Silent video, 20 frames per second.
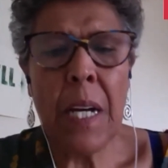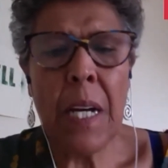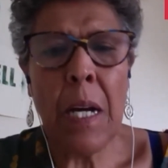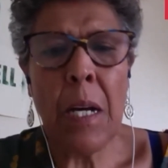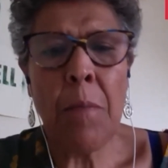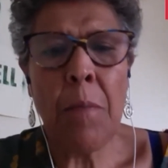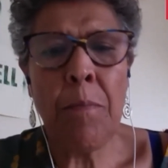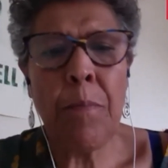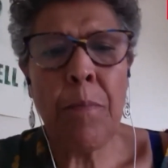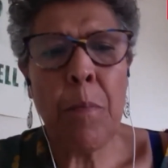
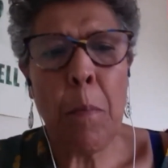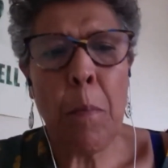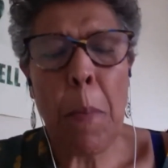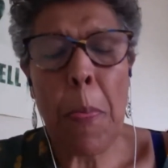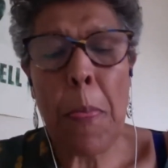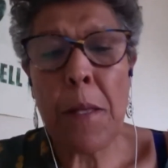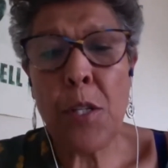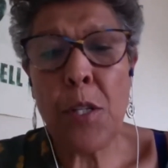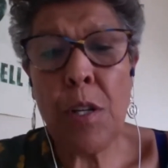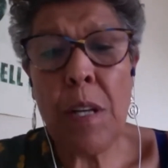
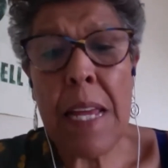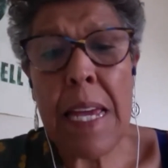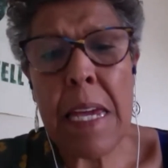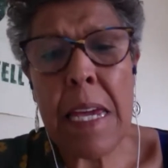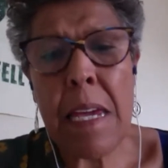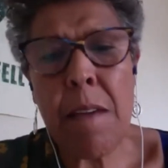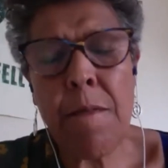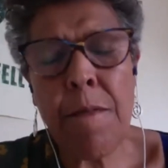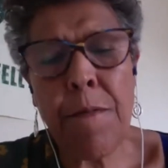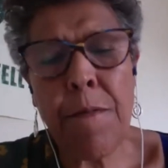to
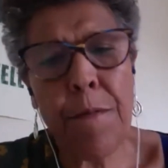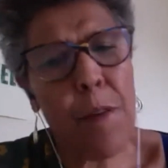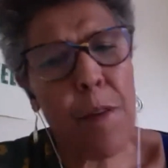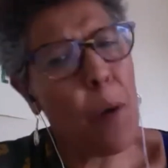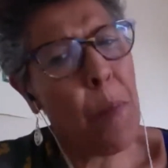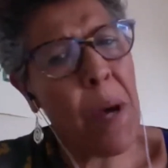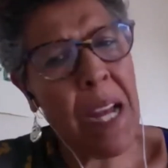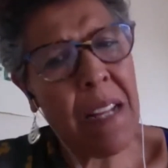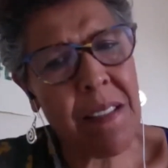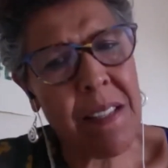leave
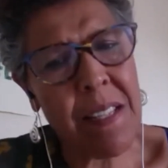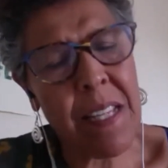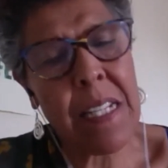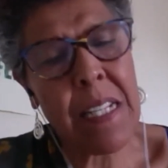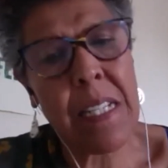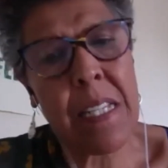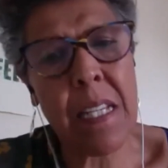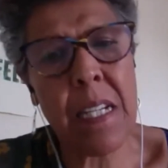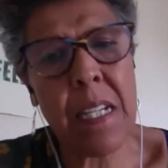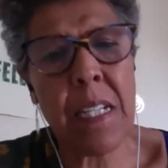about
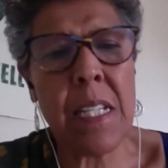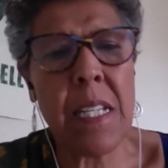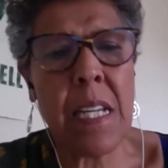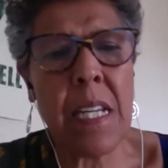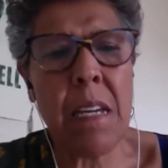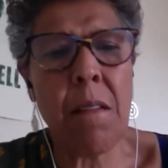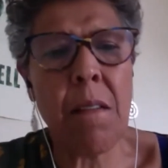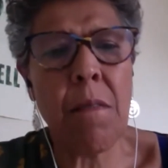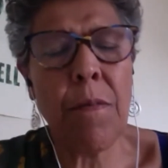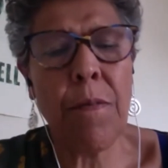
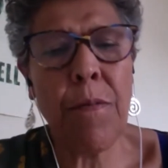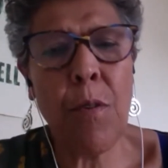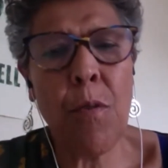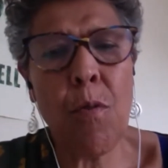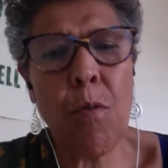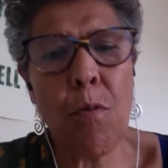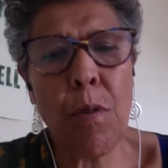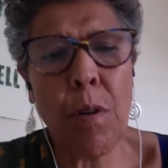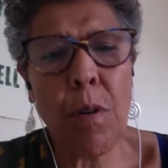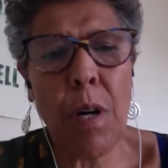6:30
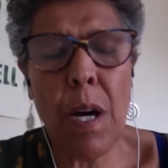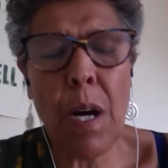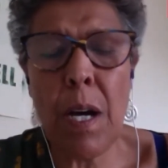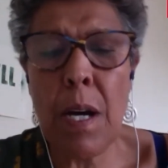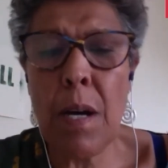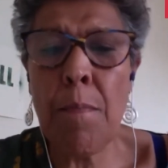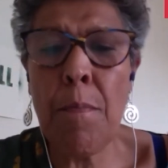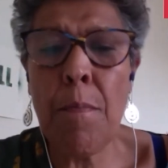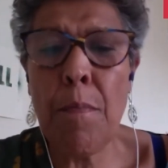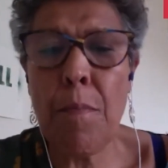for
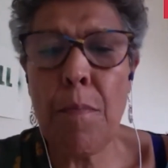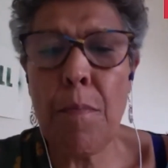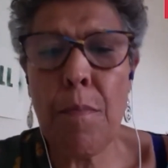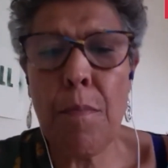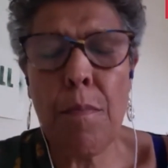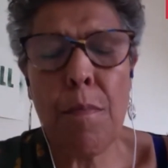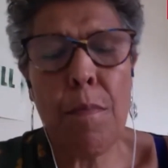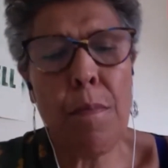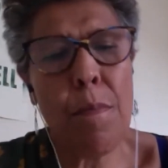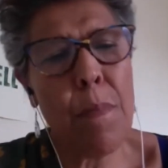
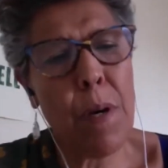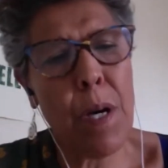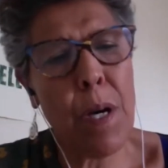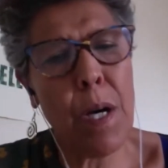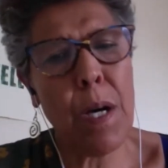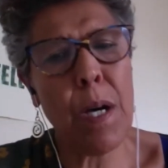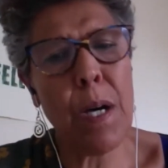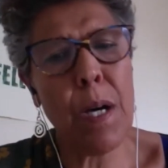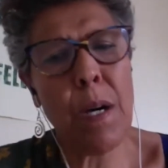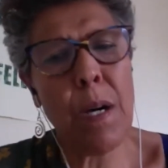
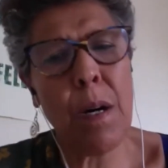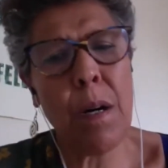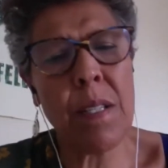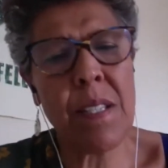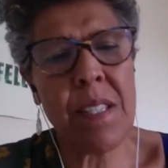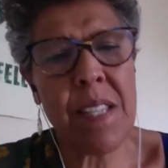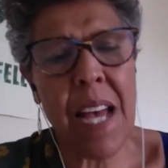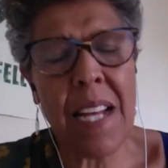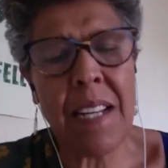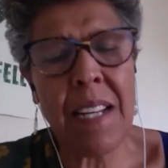a
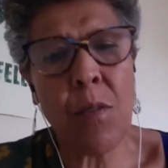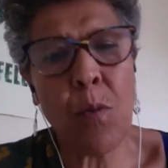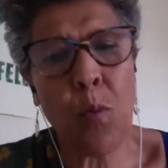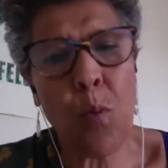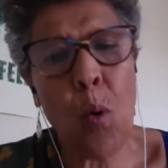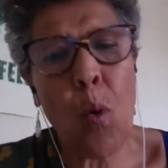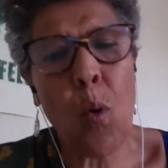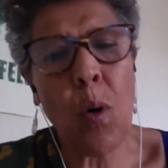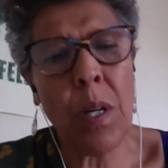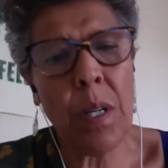silent
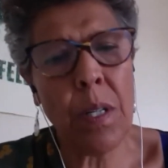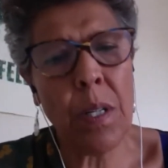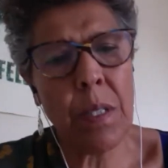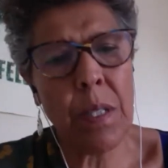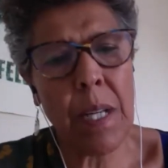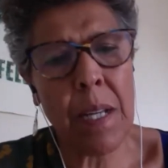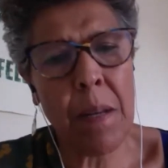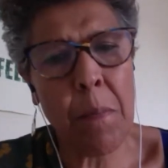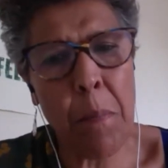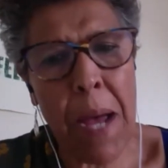walk
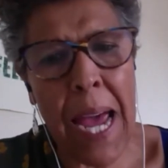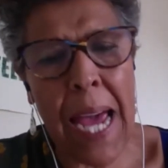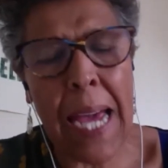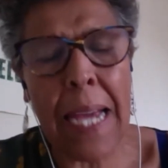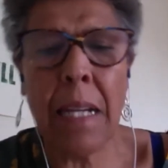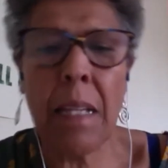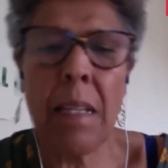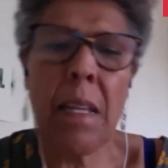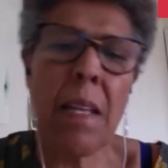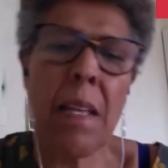and
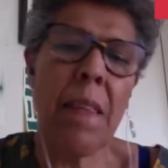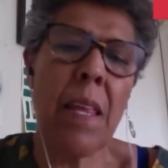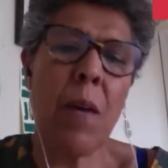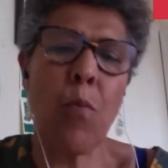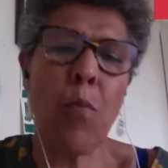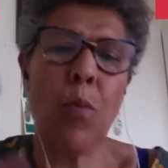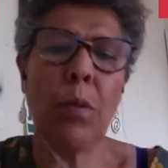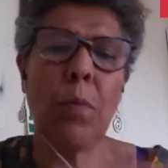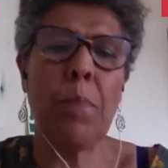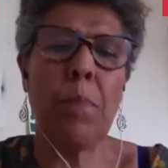back, and then
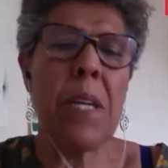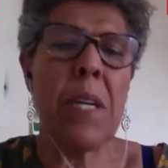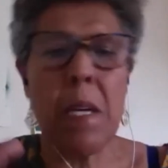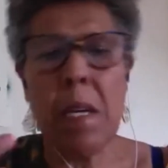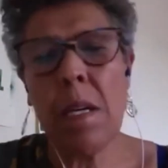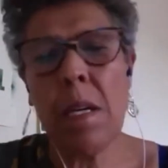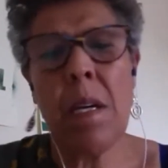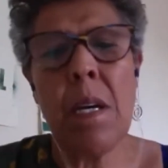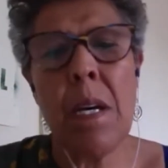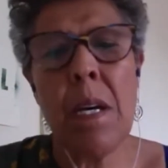there will
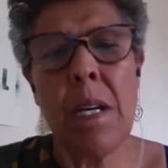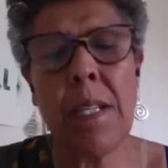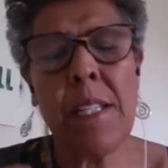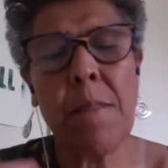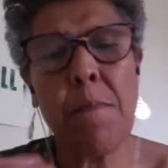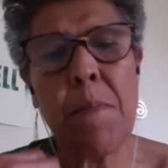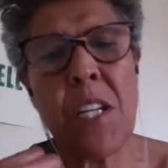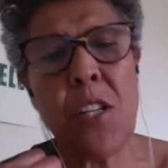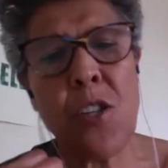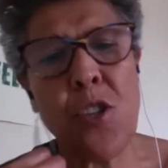be
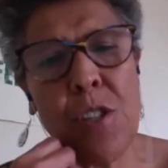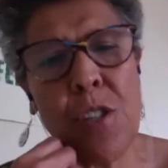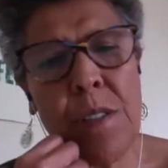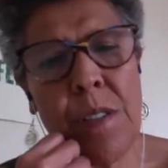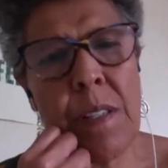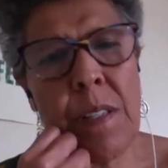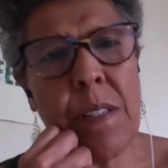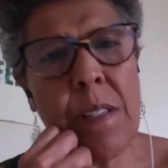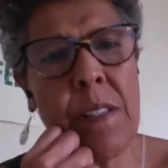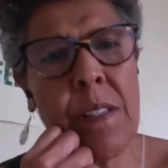
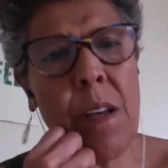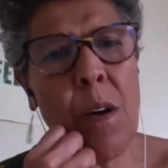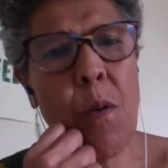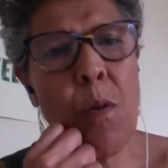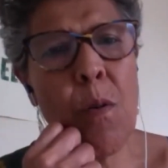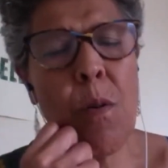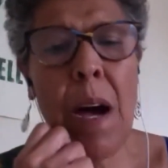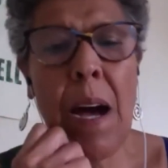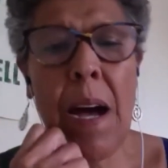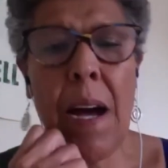speeches.
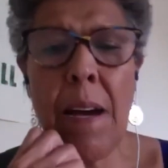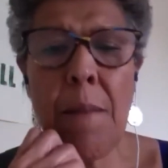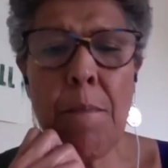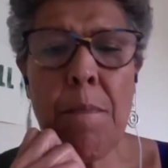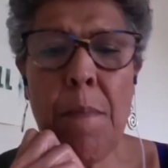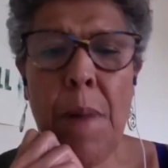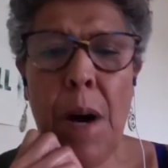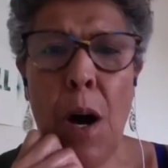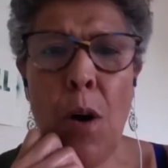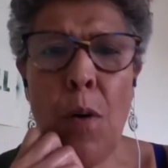So
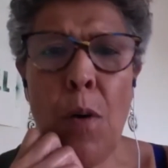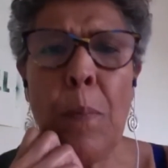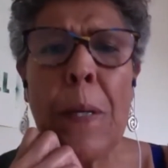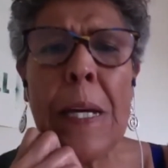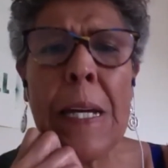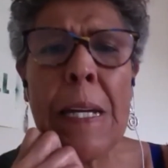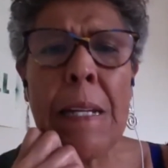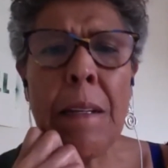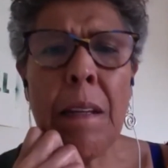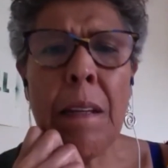I'm
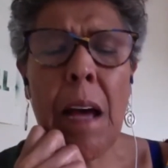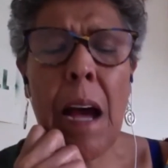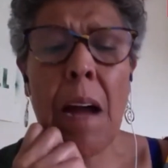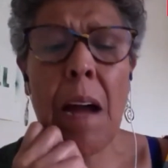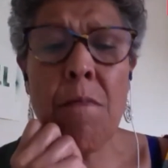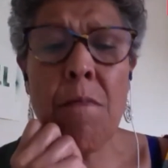hoping, I